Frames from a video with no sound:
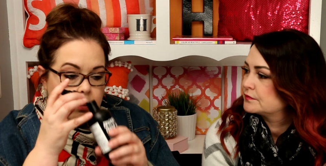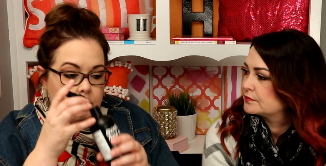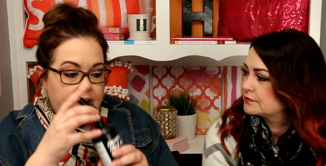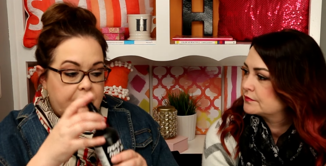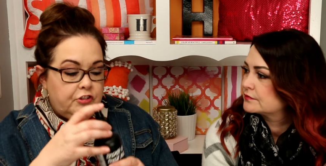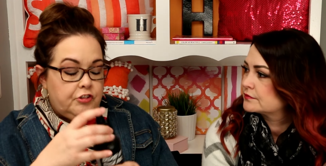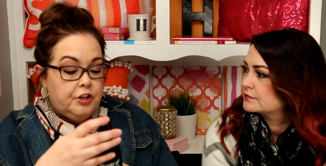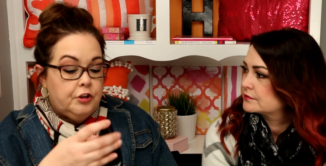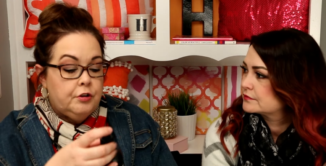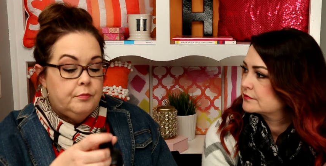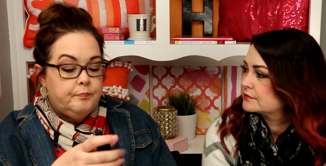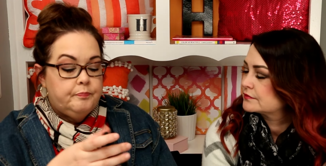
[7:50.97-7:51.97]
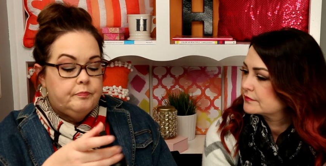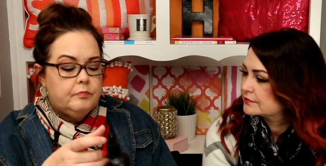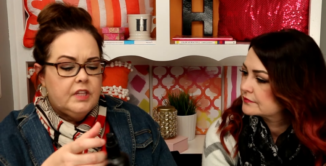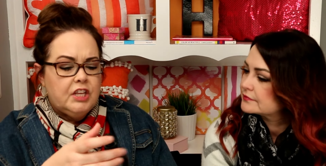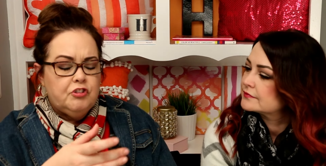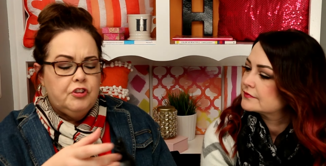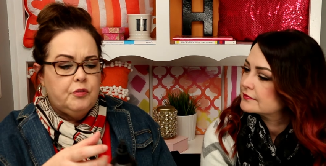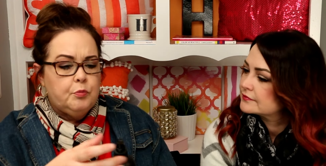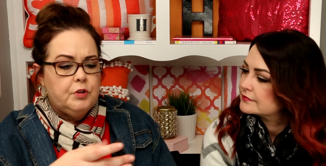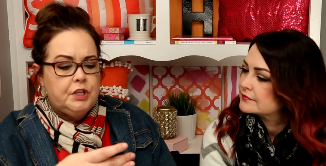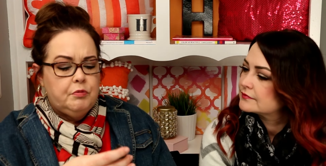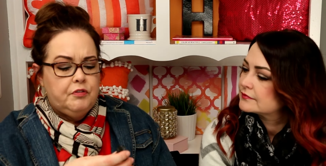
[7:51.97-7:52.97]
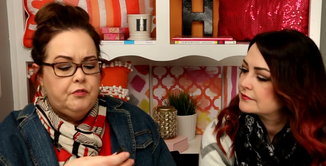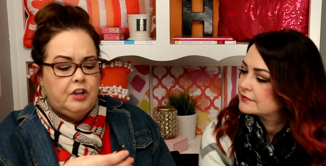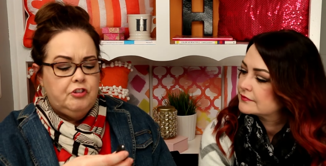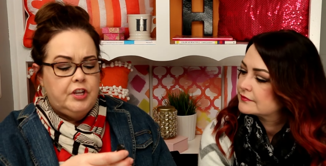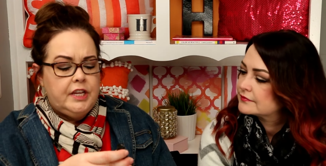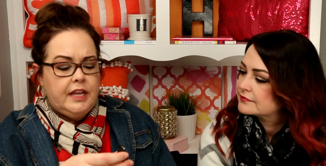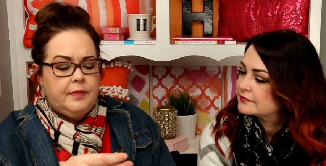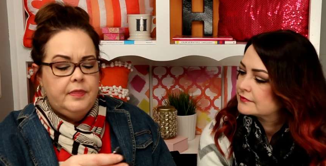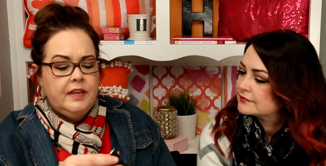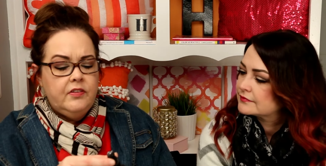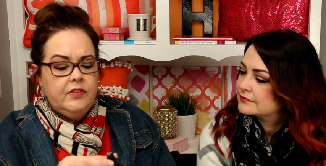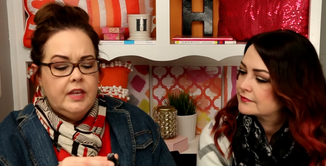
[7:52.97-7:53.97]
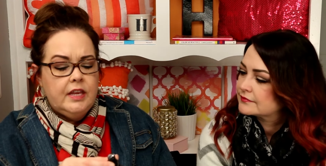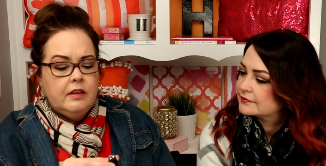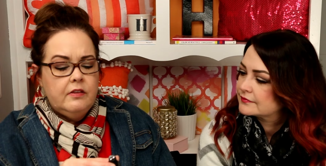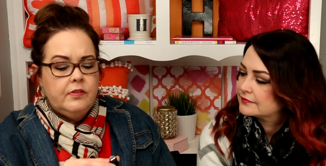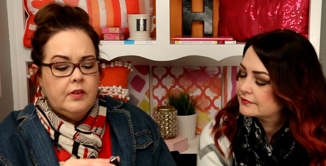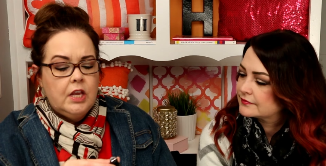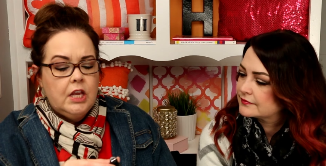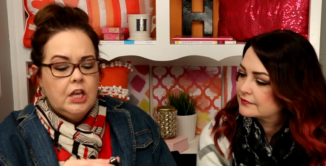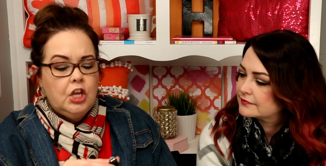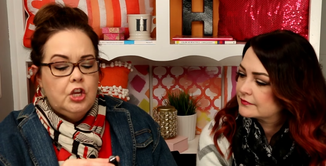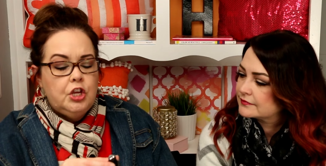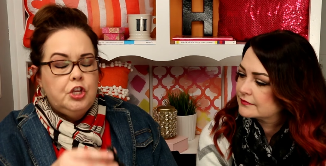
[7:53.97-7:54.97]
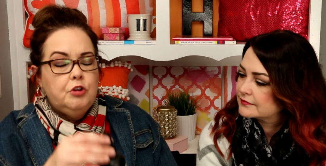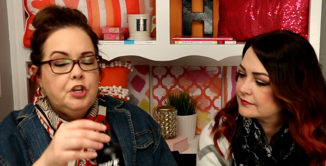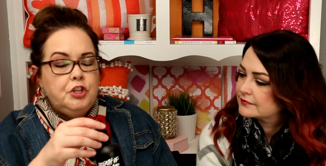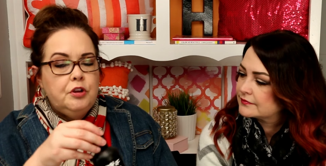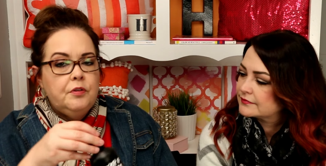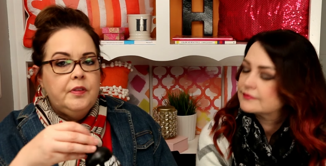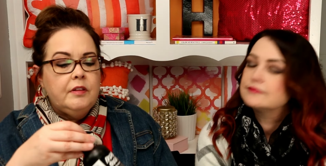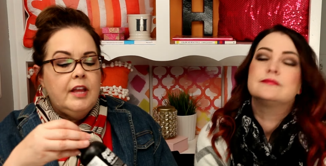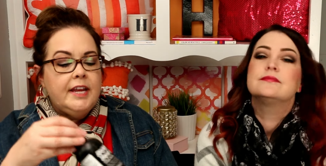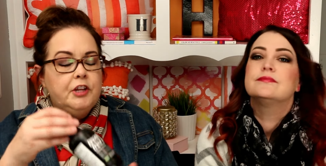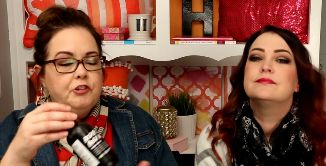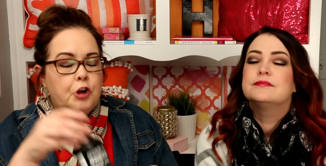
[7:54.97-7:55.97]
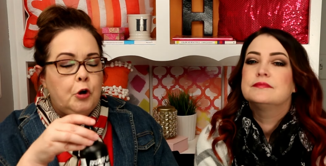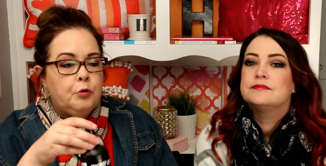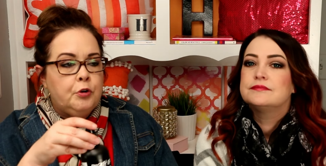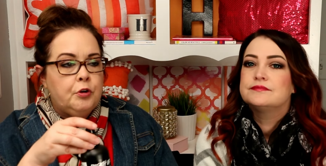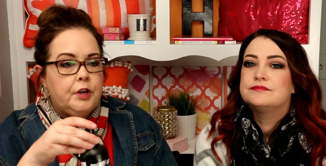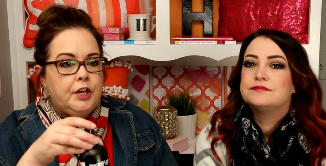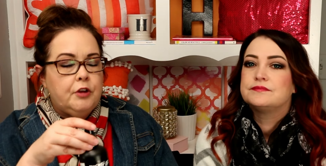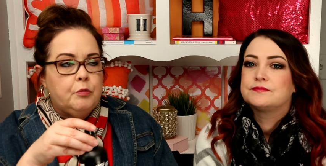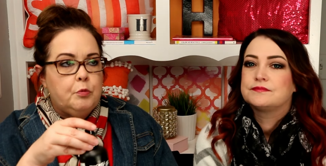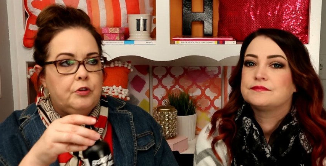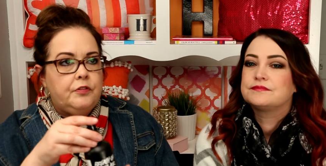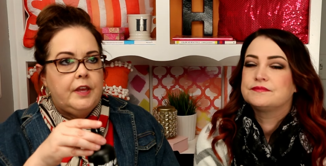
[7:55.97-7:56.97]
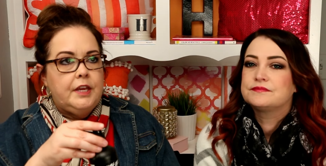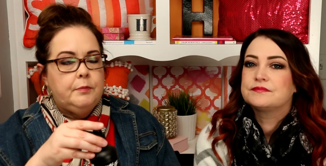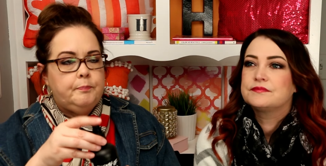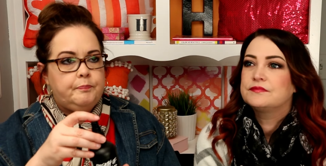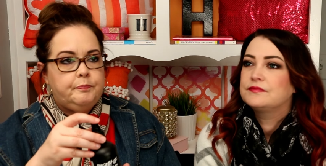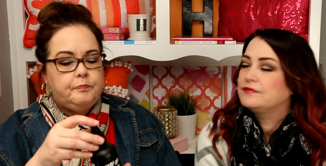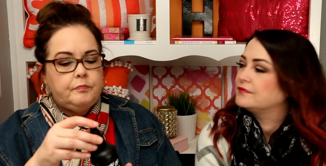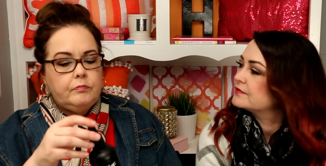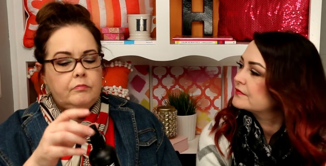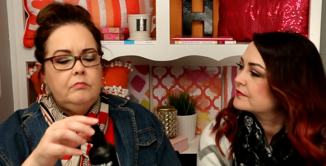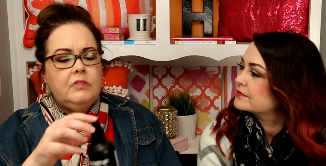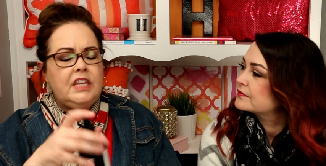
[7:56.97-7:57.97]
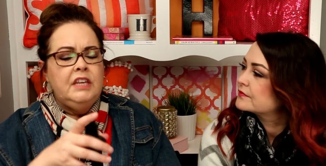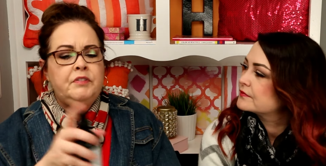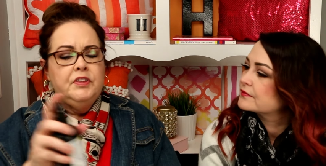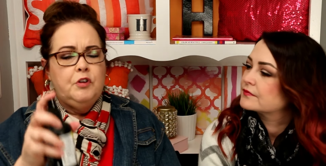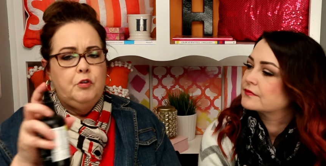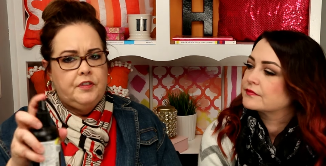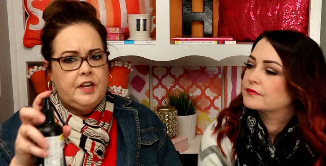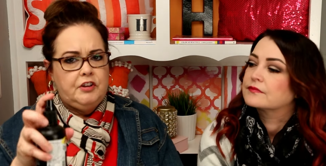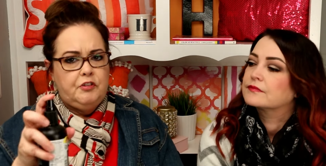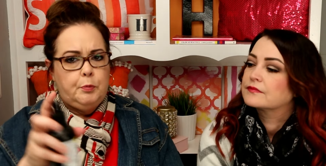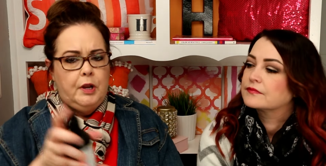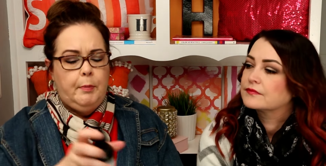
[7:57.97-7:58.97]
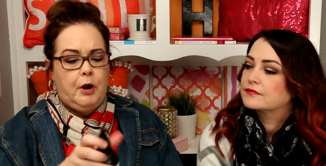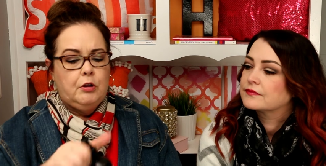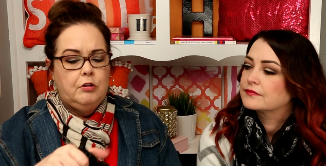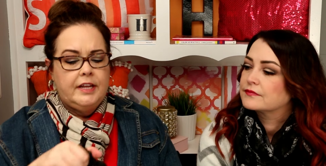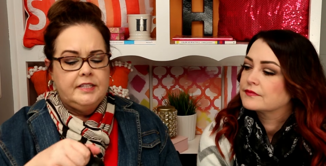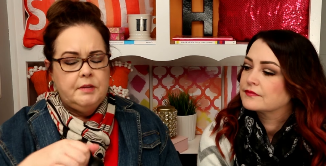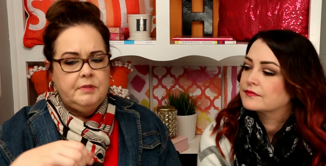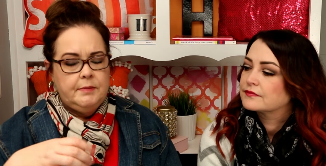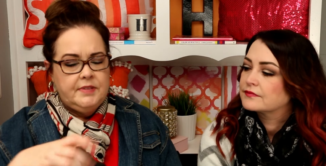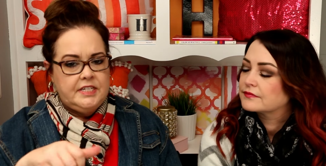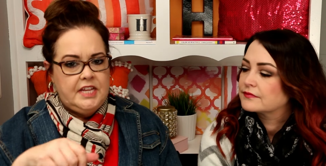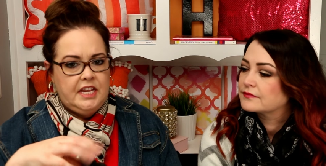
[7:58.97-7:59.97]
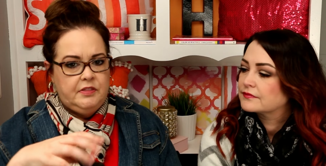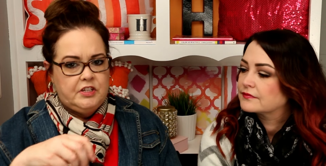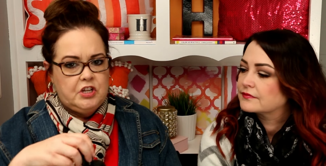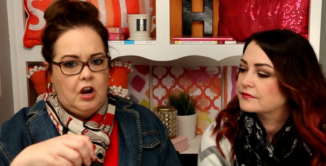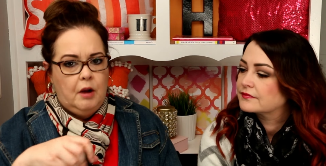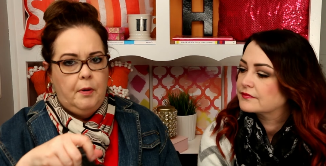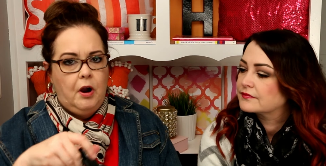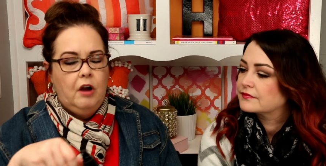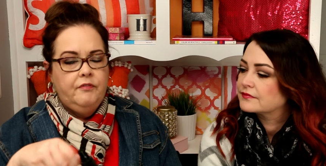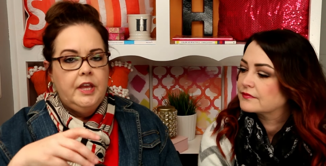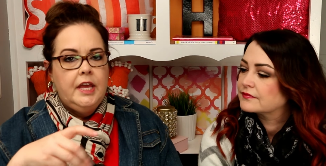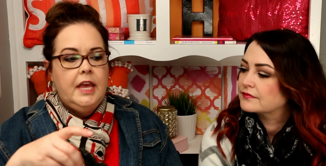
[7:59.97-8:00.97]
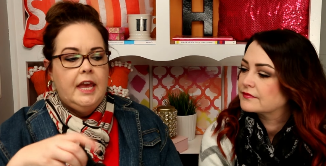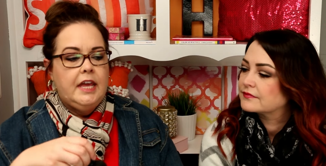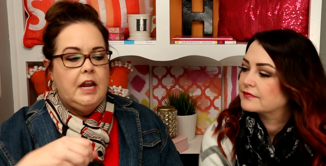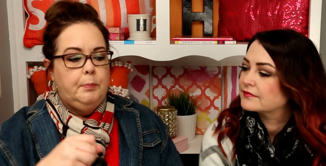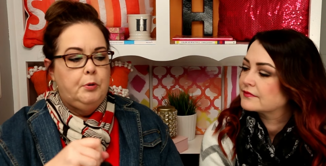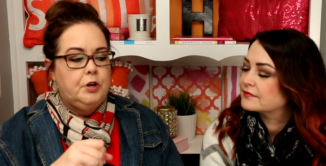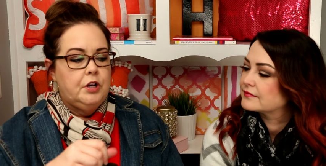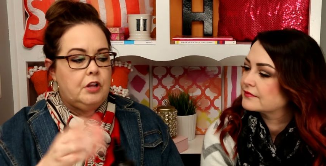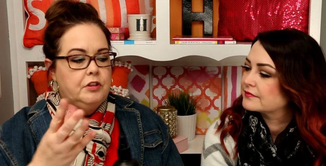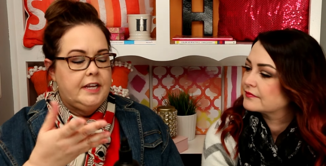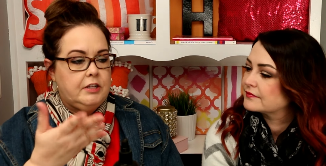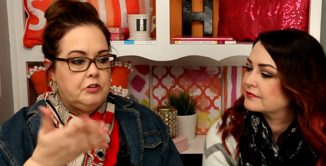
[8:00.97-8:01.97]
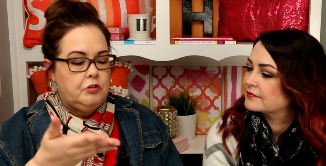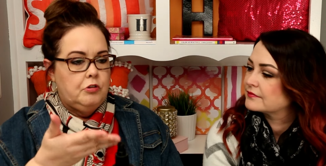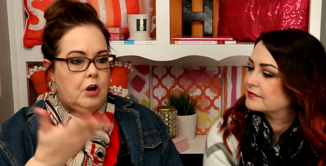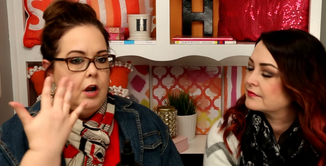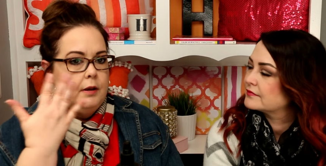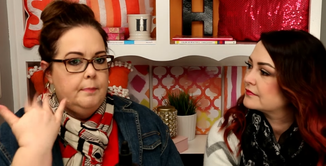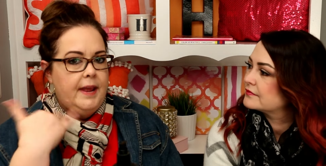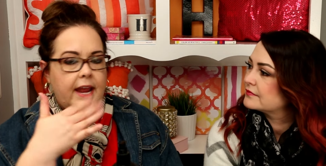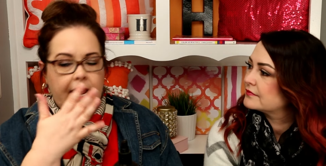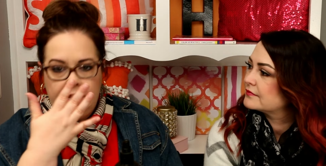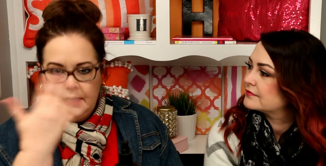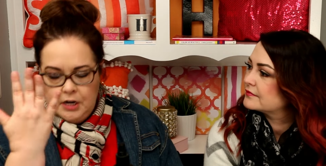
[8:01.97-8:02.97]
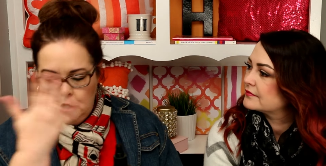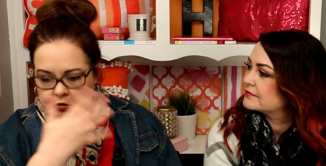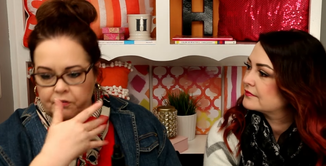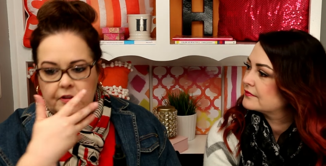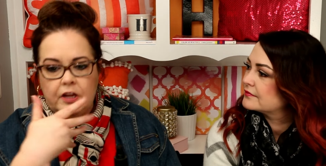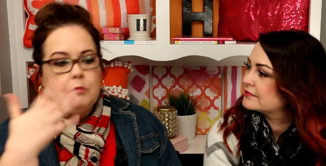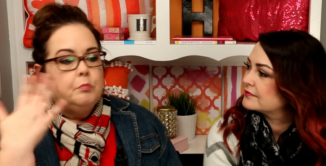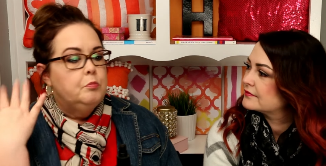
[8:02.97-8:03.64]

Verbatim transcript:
Speaker 1: last year. It's just really refreshing. And this is, you can use it like a toner. In other words, like even though it's got a spray bottle, like sometimes I take the top off and I put it on like a little cotton pad and I'll just like